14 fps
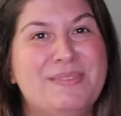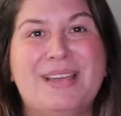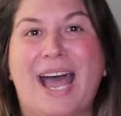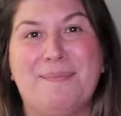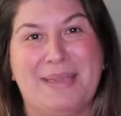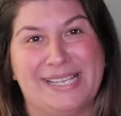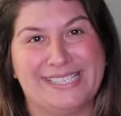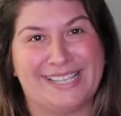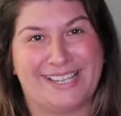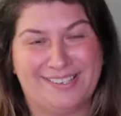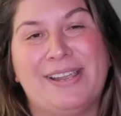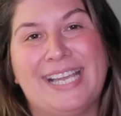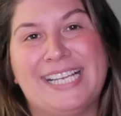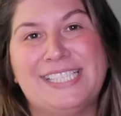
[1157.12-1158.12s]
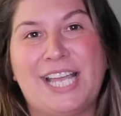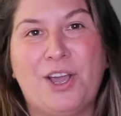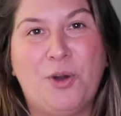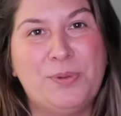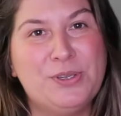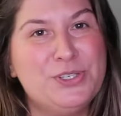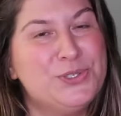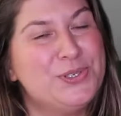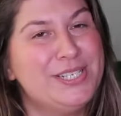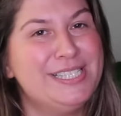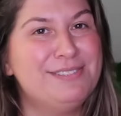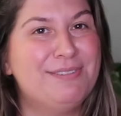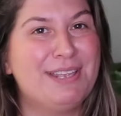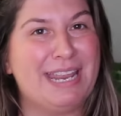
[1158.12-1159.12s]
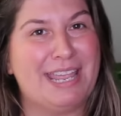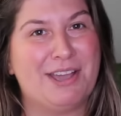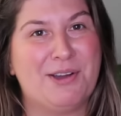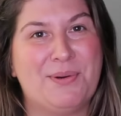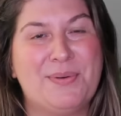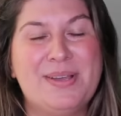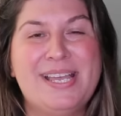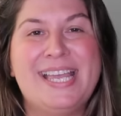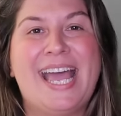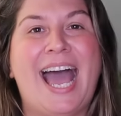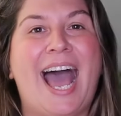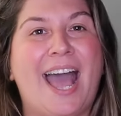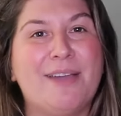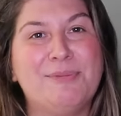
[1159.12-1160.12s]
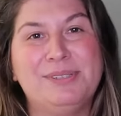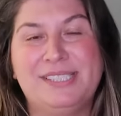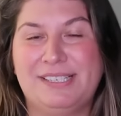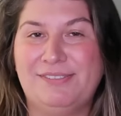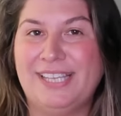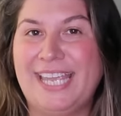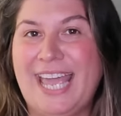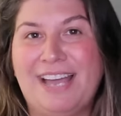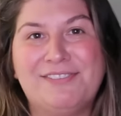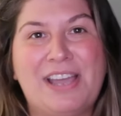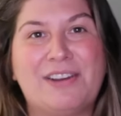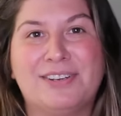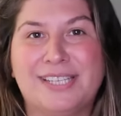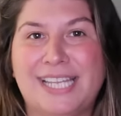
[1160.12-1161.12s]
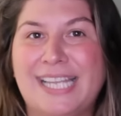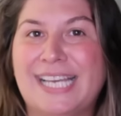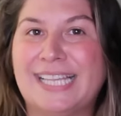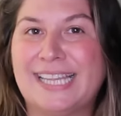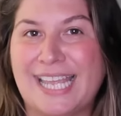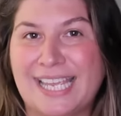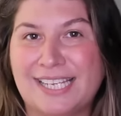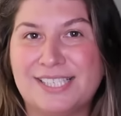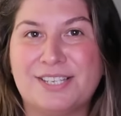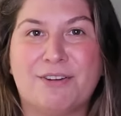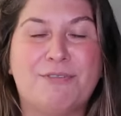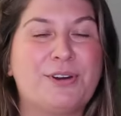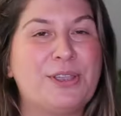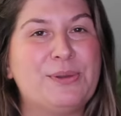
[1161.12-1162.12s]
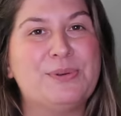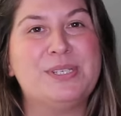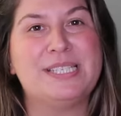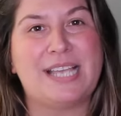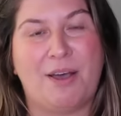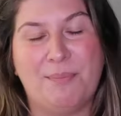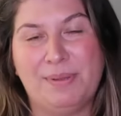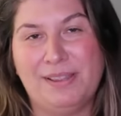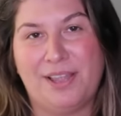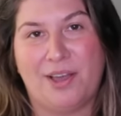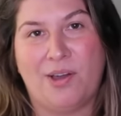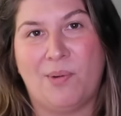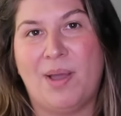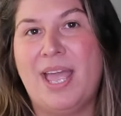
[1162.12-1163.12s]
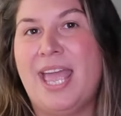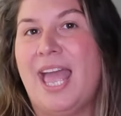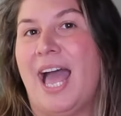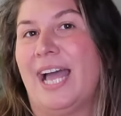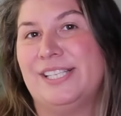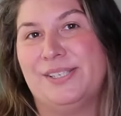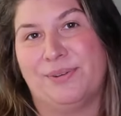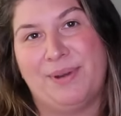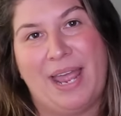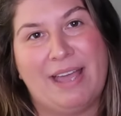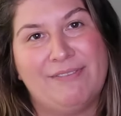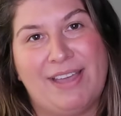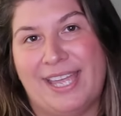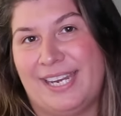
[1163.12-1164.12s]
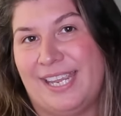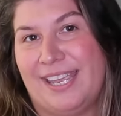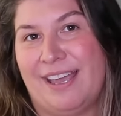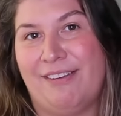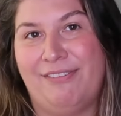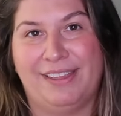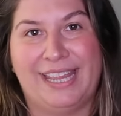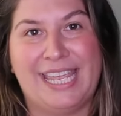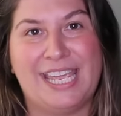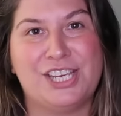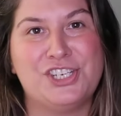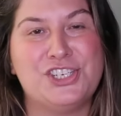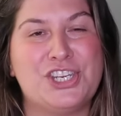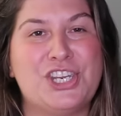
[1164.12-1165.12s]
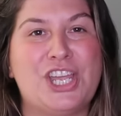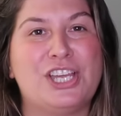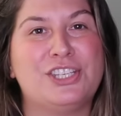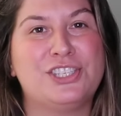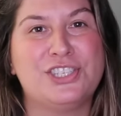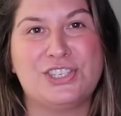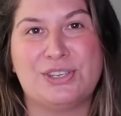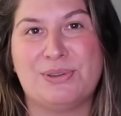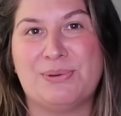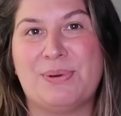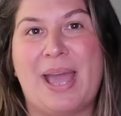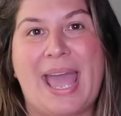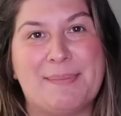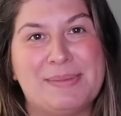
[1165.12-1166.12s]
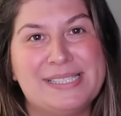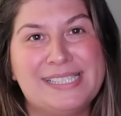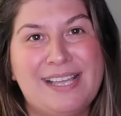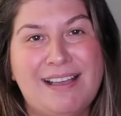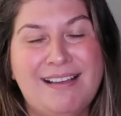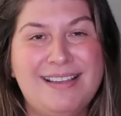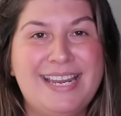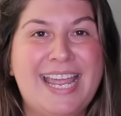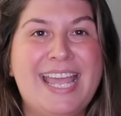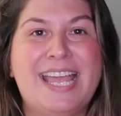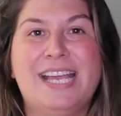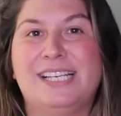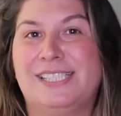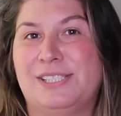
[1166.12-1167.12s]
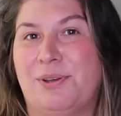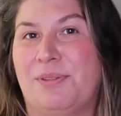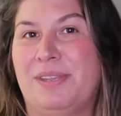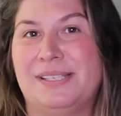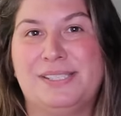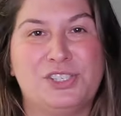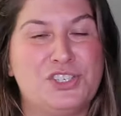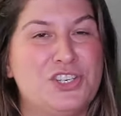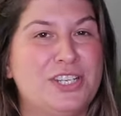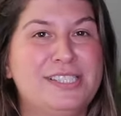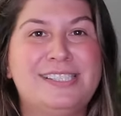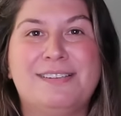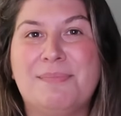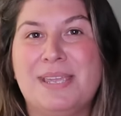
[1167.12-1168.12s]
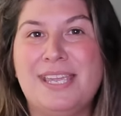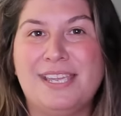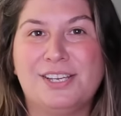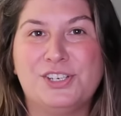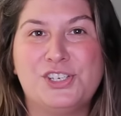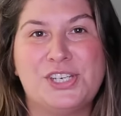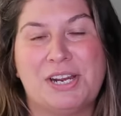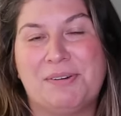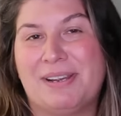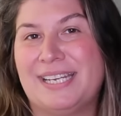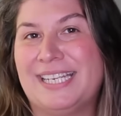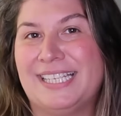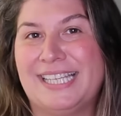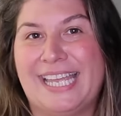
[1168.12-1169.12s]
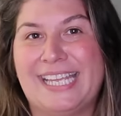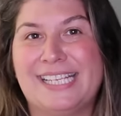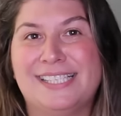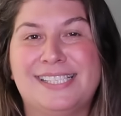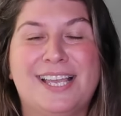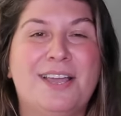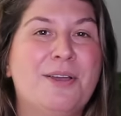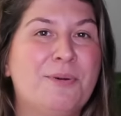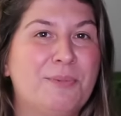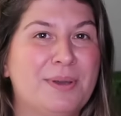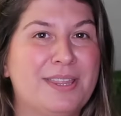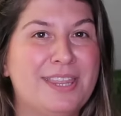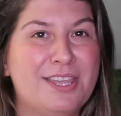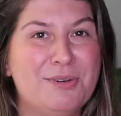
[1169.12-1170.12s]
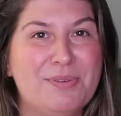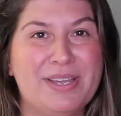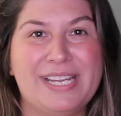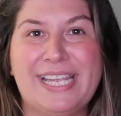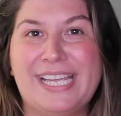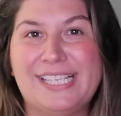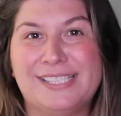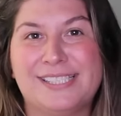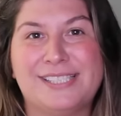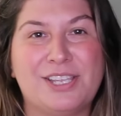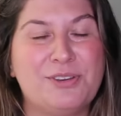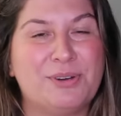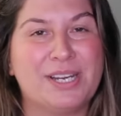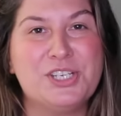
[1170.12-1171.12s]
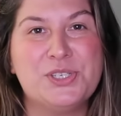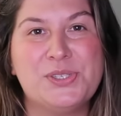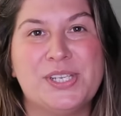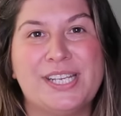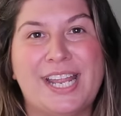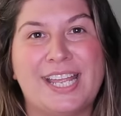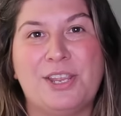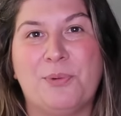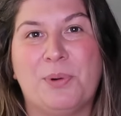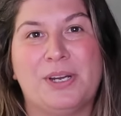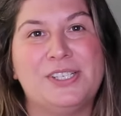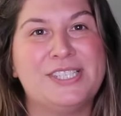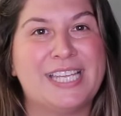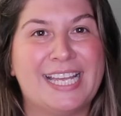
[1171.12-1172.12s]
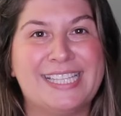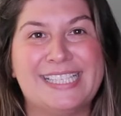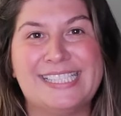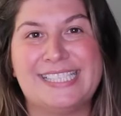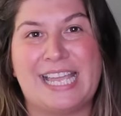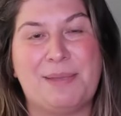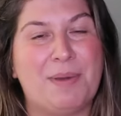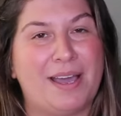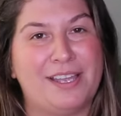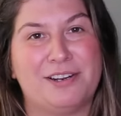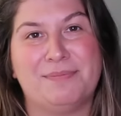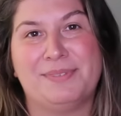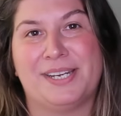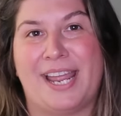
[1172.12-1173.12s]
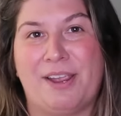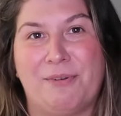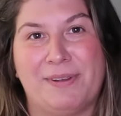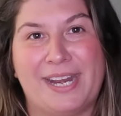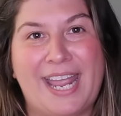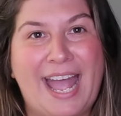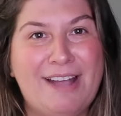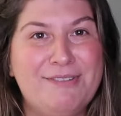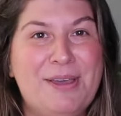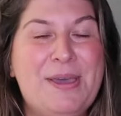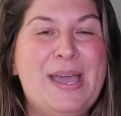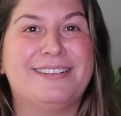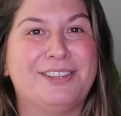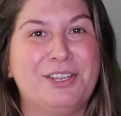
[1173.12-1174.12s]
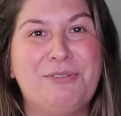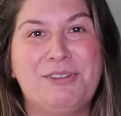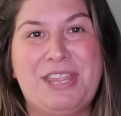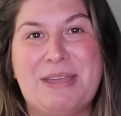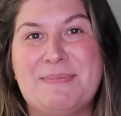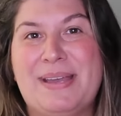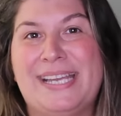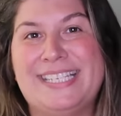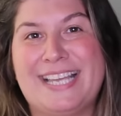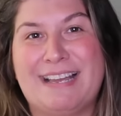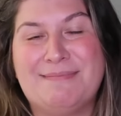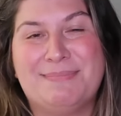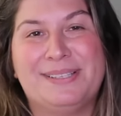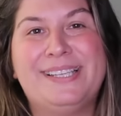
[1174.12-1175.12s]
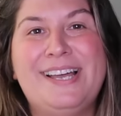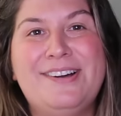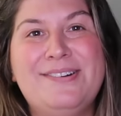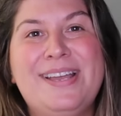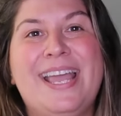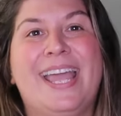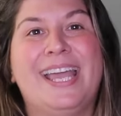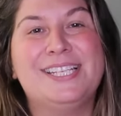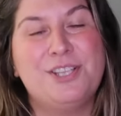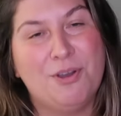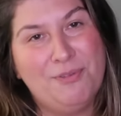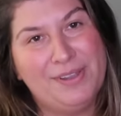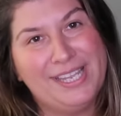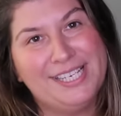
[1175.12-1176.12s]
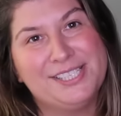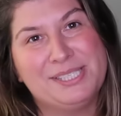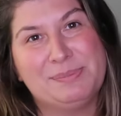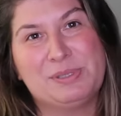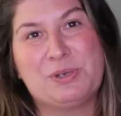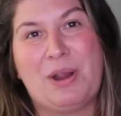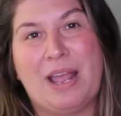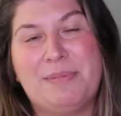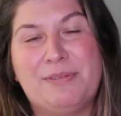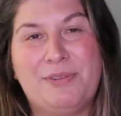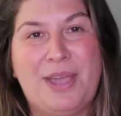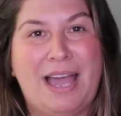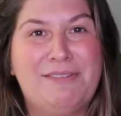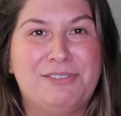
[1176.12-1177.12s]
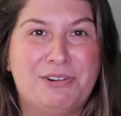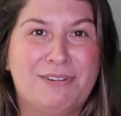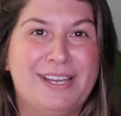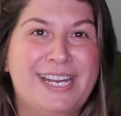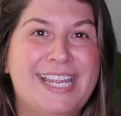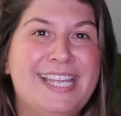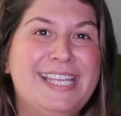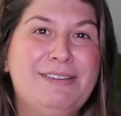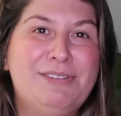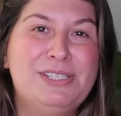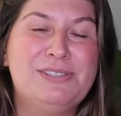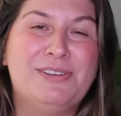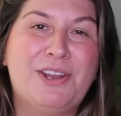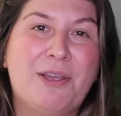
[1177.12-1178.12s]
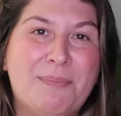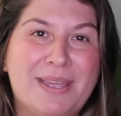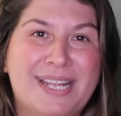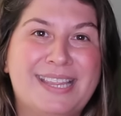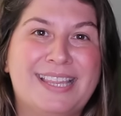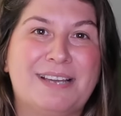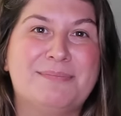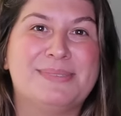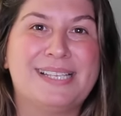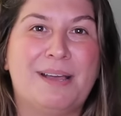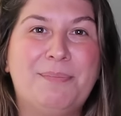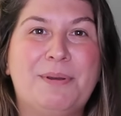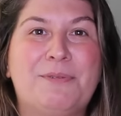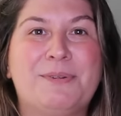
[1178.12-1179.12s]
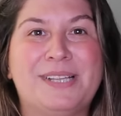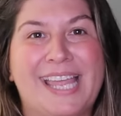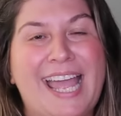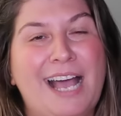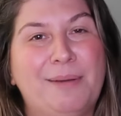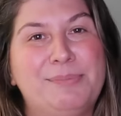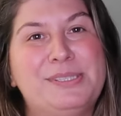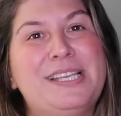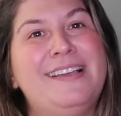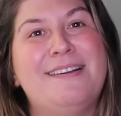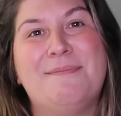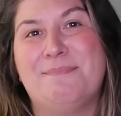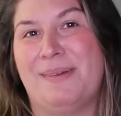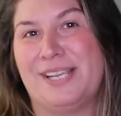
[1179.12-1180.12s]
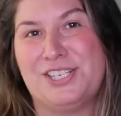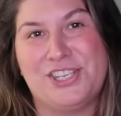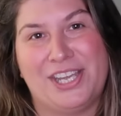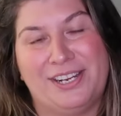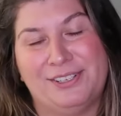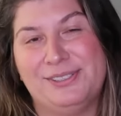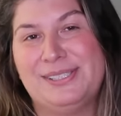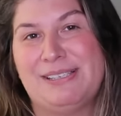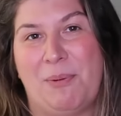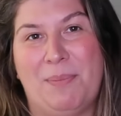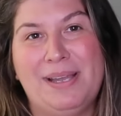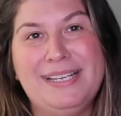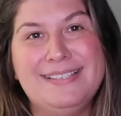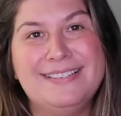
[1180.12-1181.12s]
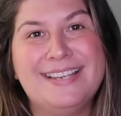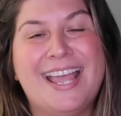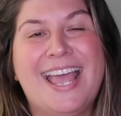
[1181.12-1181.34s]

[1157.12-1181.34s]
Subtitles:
Amazing. All right guys, I hope you enjoyed this video. I will definitely have everything linked for you down below. I don't have any affiliation to Amazon, so this is just me sharing the links with you in case you're interested and you wanted to get the same item that I already have. Look for them down below. Don't forget to subscribe if you haven't already. Give this video a big thumbs up. It really helps my channel so much.